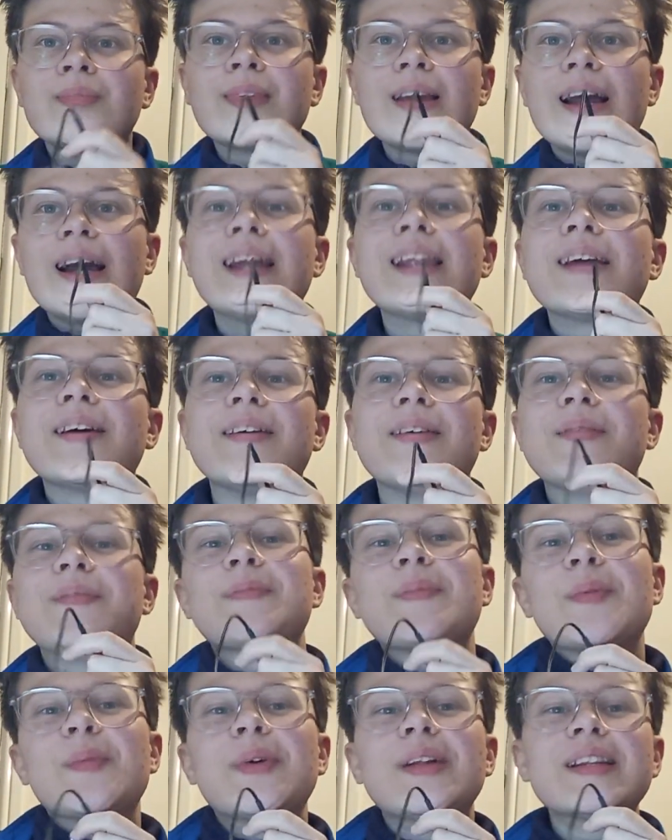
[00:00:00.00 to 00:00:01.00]
Hello,
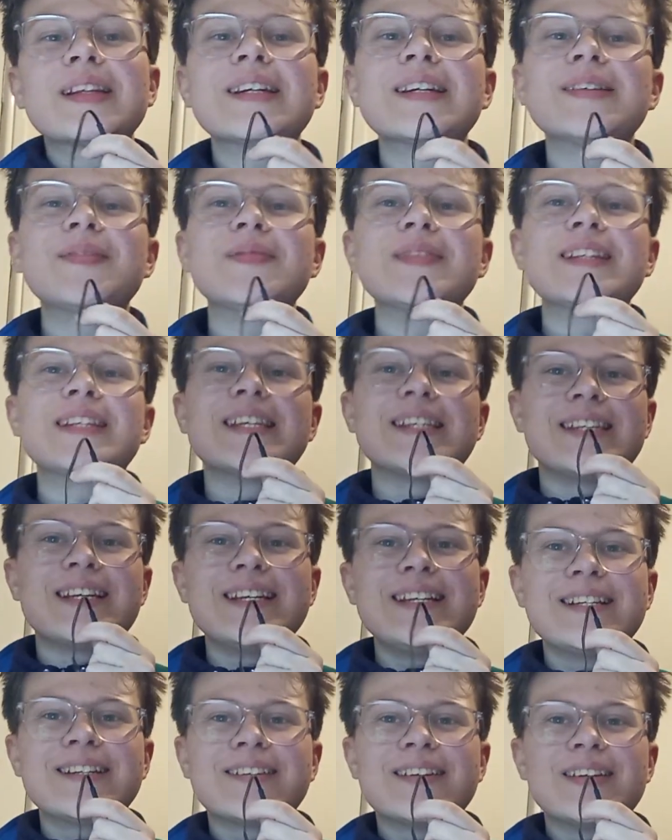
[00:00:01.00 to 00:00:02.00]
welcome to
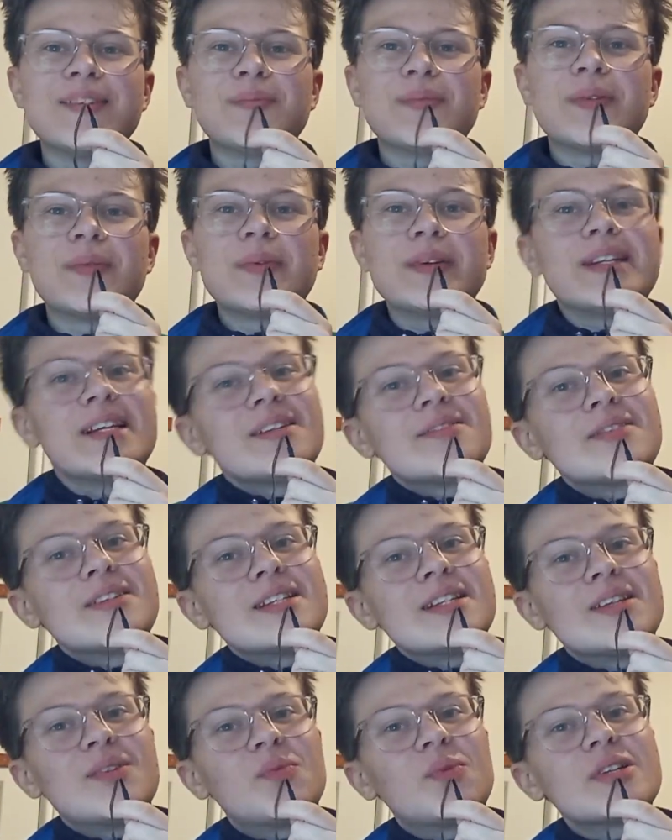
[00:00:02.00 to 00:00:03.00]
Sage Green, where we delve into
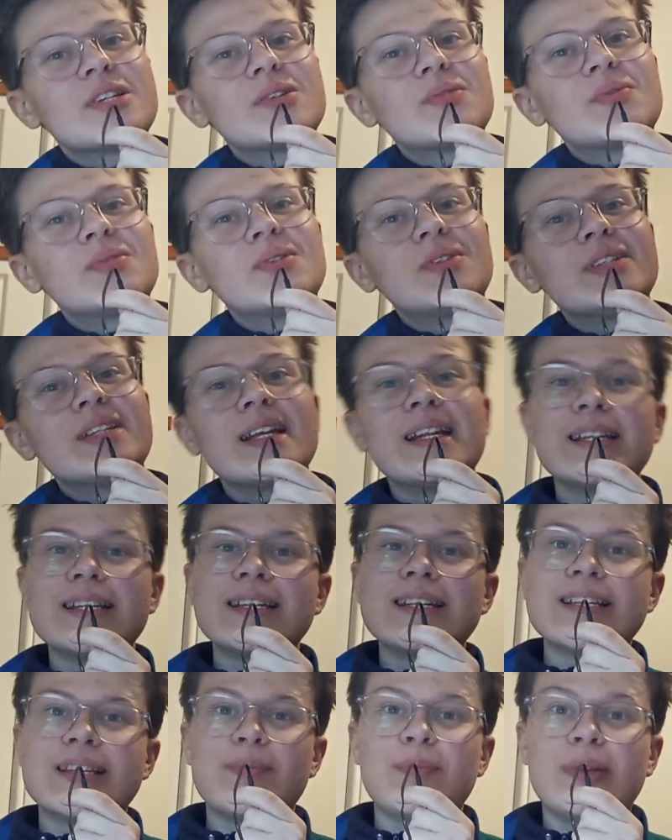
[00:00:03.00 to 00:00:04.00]
the wonderful
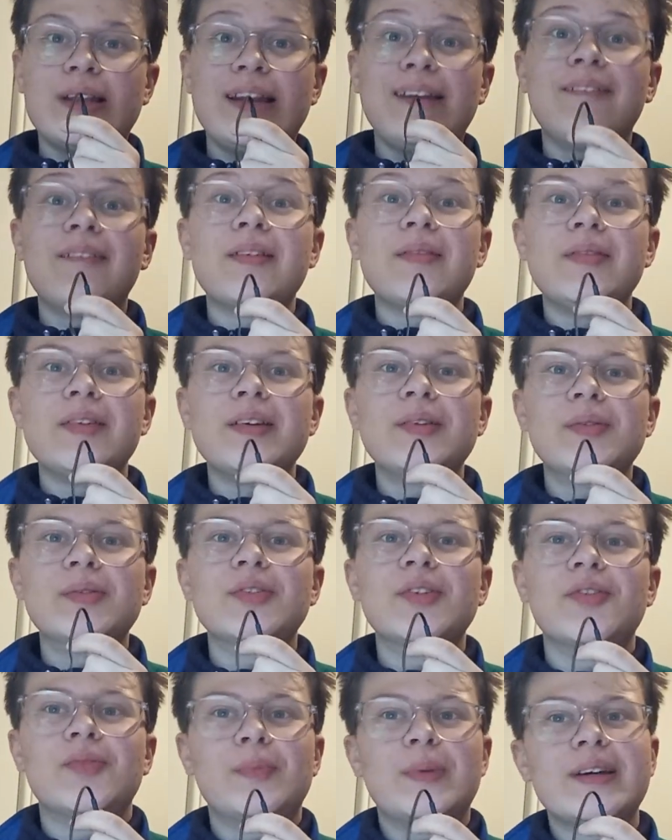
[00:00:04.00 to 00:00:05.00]
interdisciplinary field
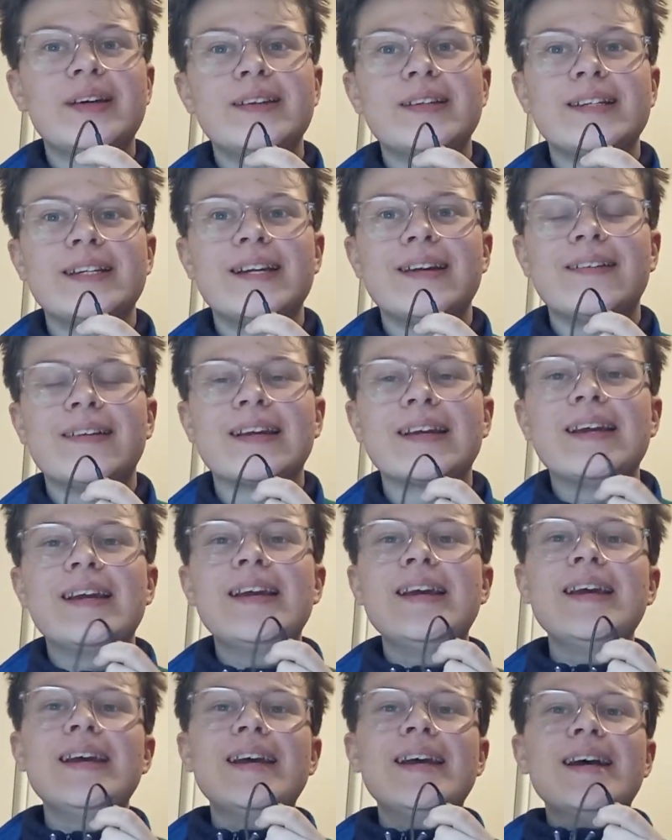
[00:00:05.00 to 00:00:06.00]
of bioengineering.
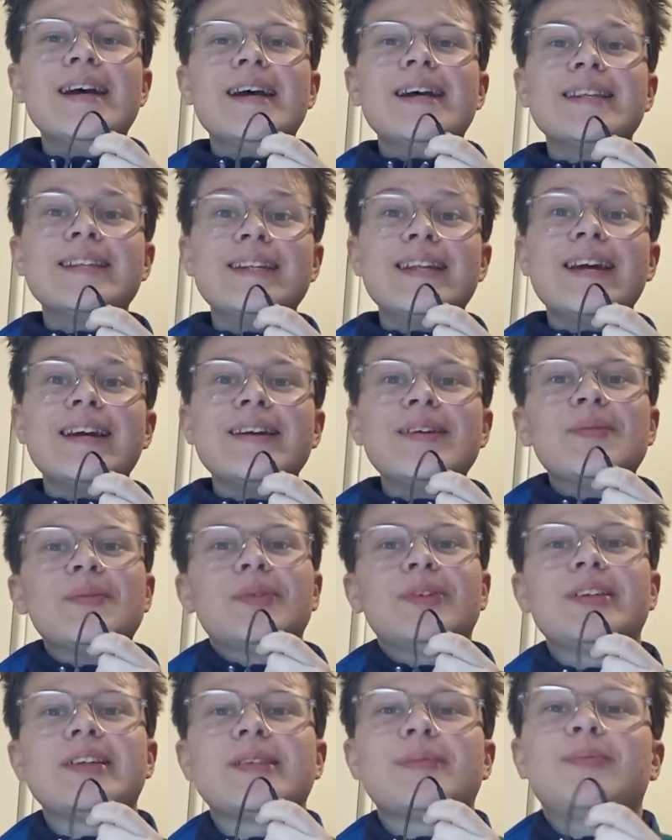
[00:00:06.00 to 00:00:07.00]
Today, we'll
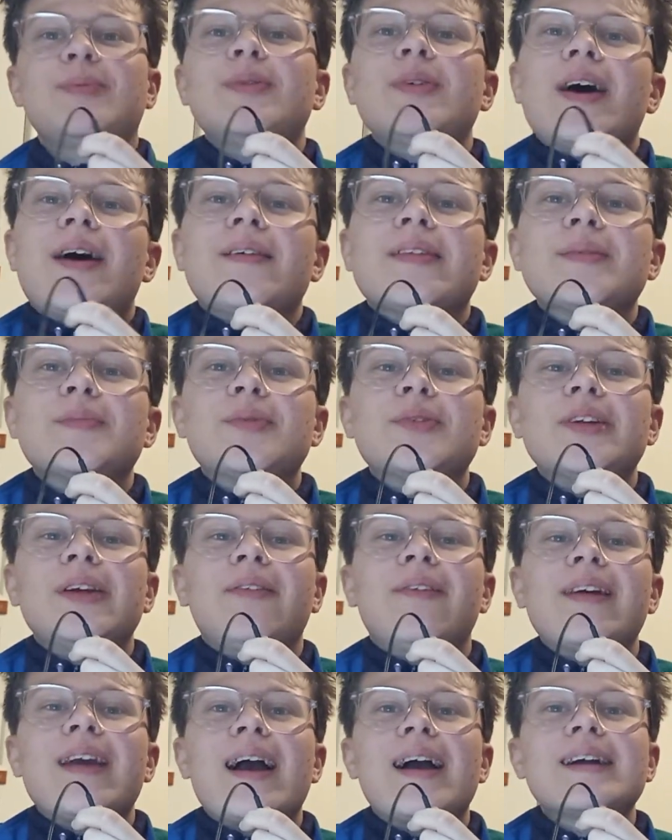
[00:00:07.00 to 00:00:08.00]
explore how the body
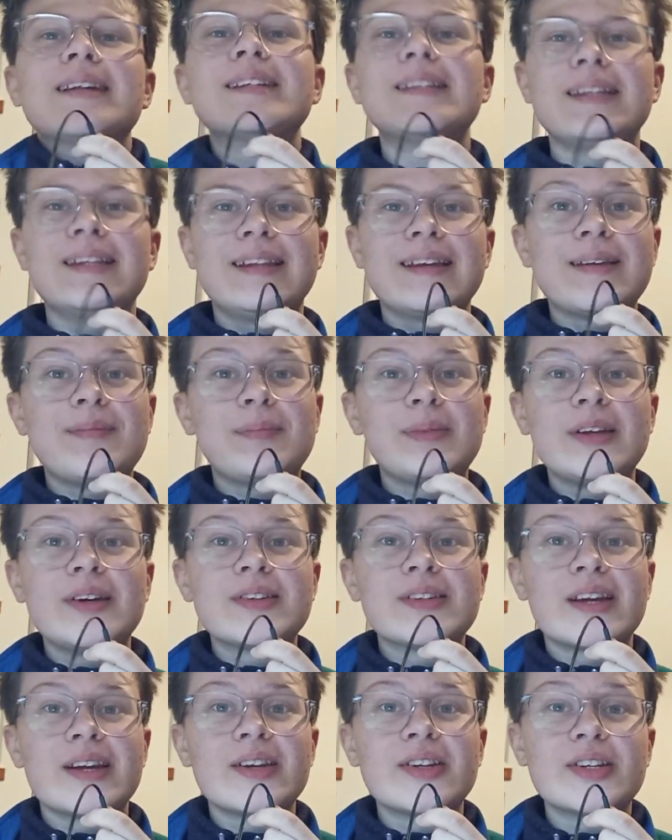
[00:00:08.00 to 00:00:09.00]
reacts to the
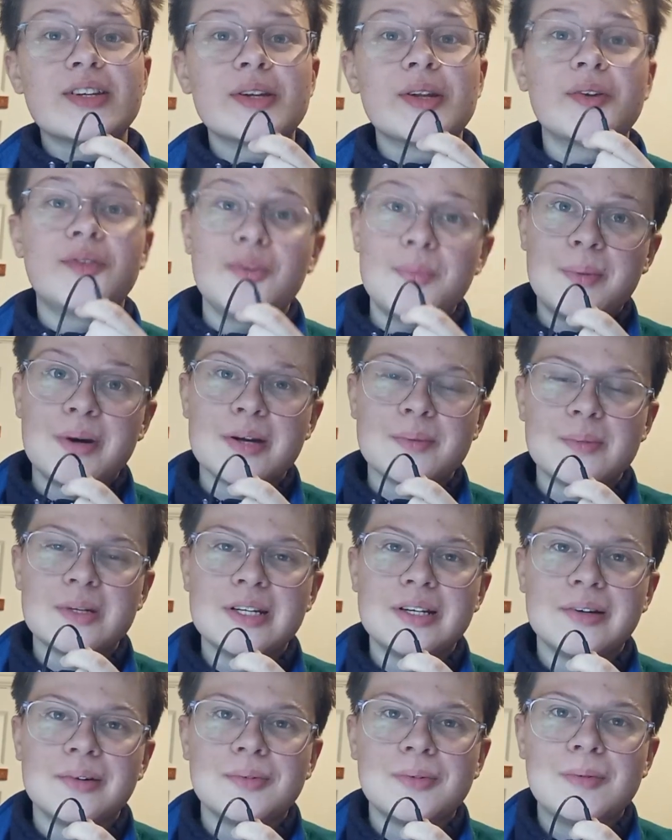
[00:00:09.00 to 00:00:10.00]
implantation of a
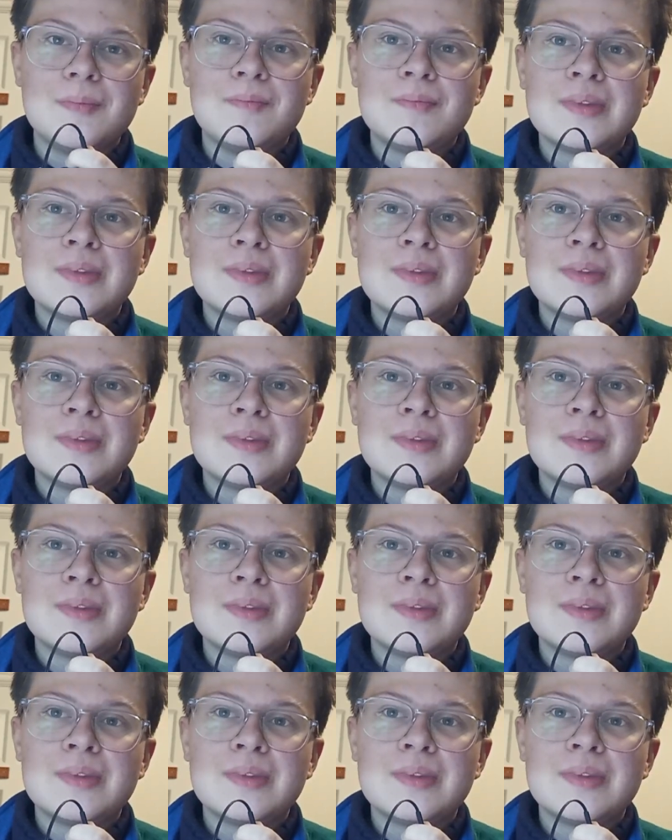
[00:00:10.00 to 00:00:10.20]
biomaterial.